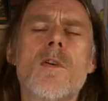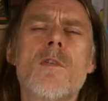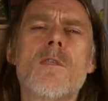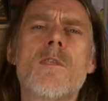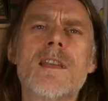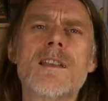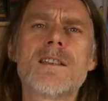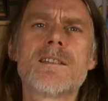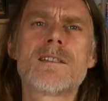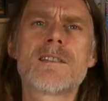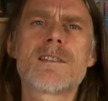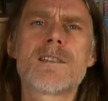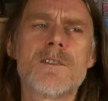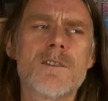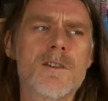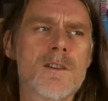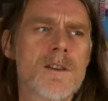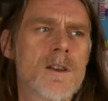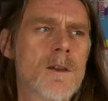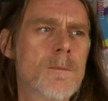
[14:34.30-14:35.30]
the things
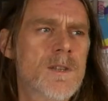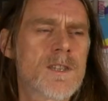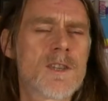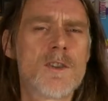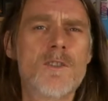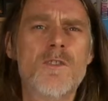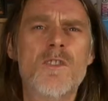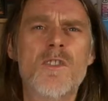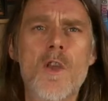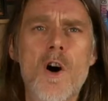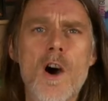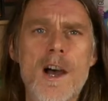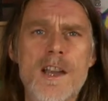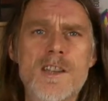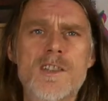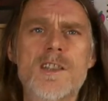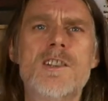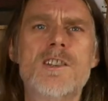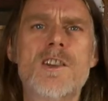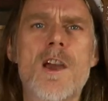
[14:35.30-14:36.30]
that it's not
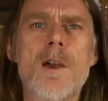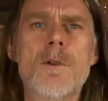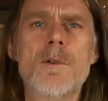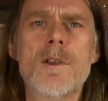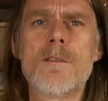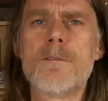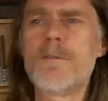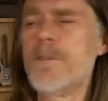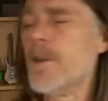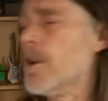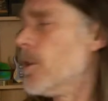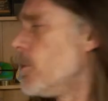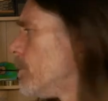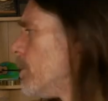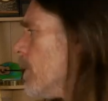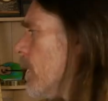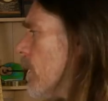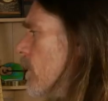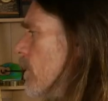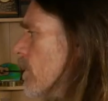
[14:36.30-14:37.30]
actually shown in the film
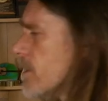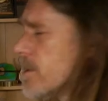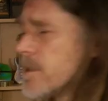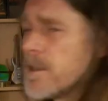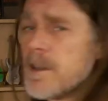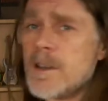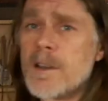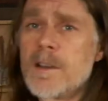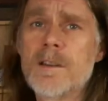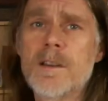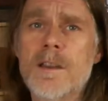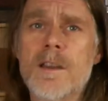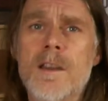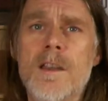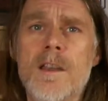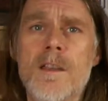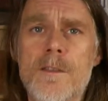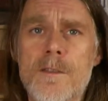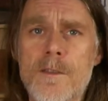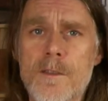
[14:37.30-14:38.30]
because
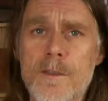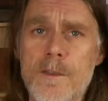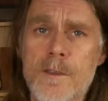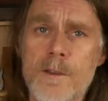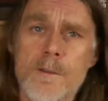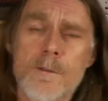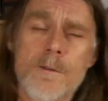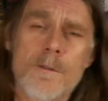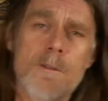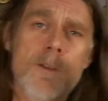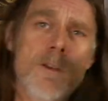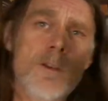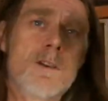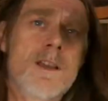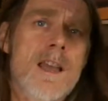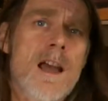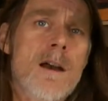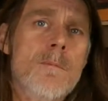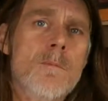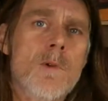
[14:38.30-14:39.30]
the
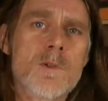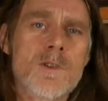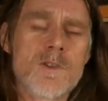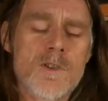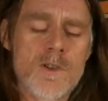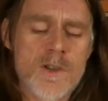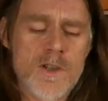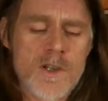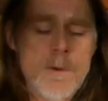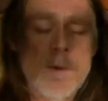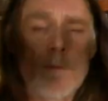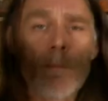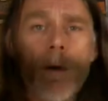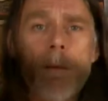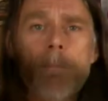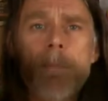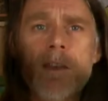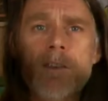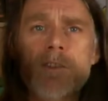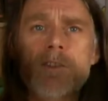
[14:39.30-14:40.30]
camera was just showing my
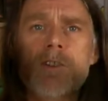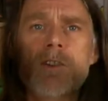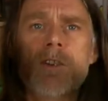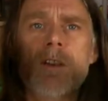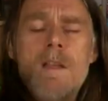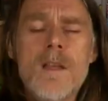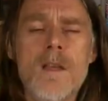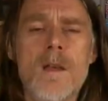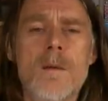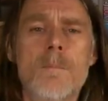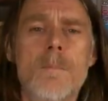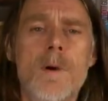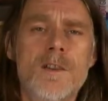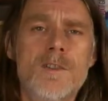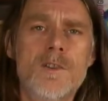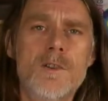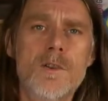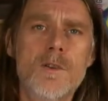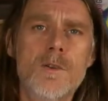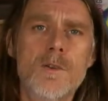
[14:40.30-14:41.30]
bench. But I
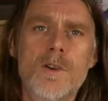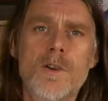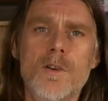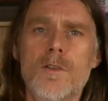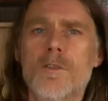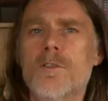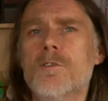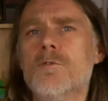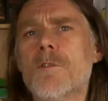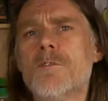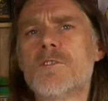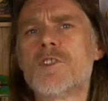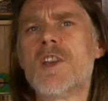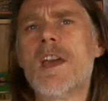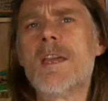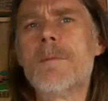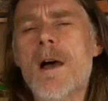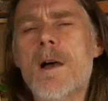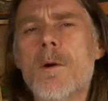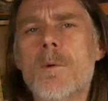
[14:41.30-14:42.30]
do cut the rough
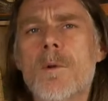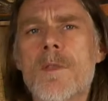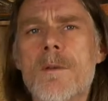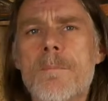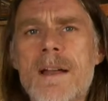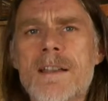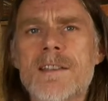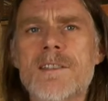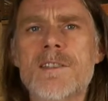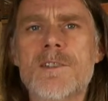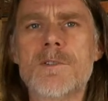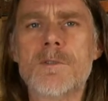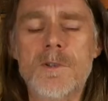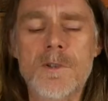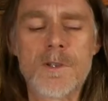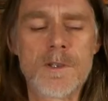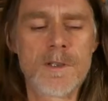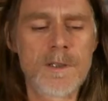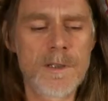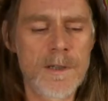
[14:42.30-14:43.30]
shape out with a
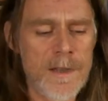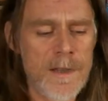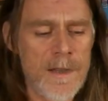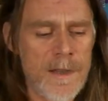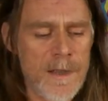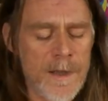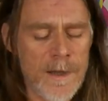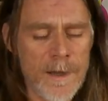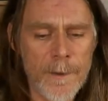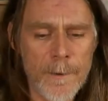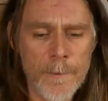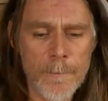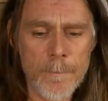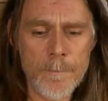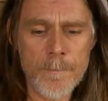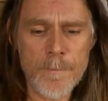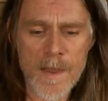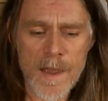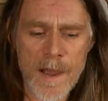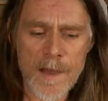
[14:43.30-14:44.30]
bandsaw.
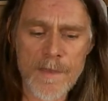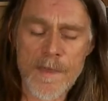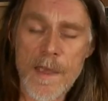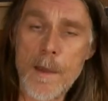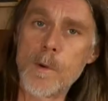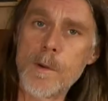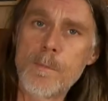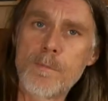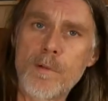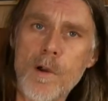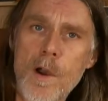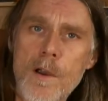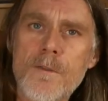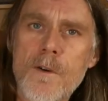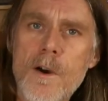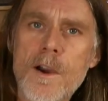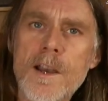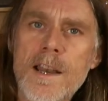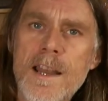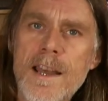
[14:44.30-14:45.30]
And then we
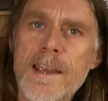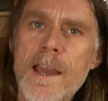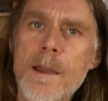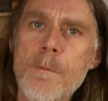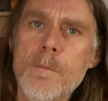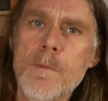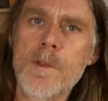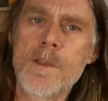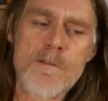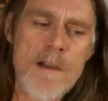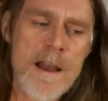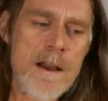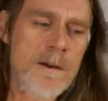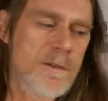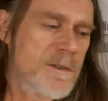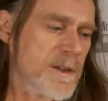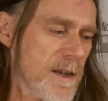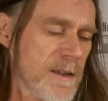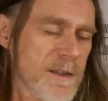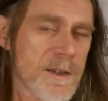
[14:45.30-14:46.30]
profile it again with the
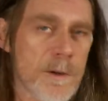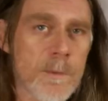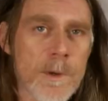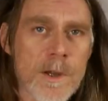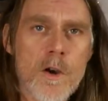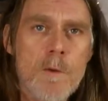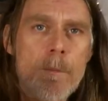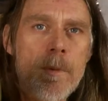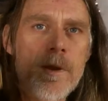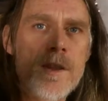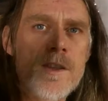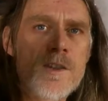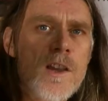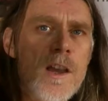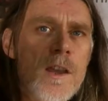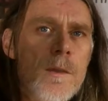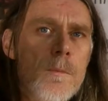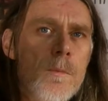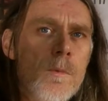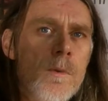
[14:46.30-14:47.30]
router, so we copy the
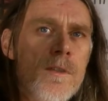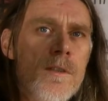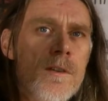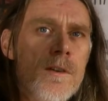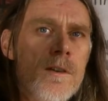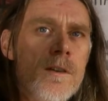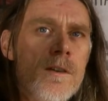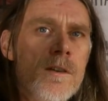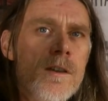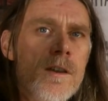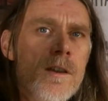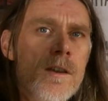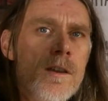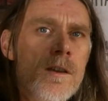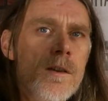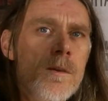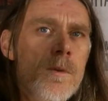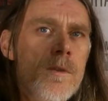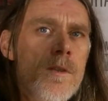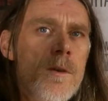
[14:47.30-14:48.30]
shape with
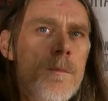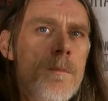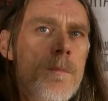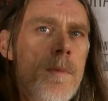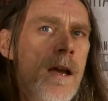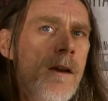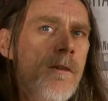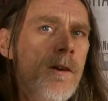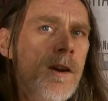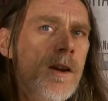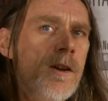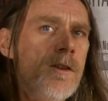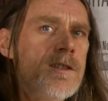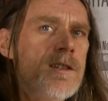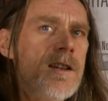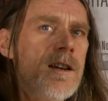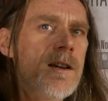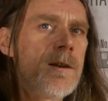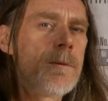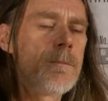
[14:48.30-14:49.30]
the bearing
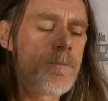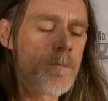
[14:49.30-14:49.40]
cutter.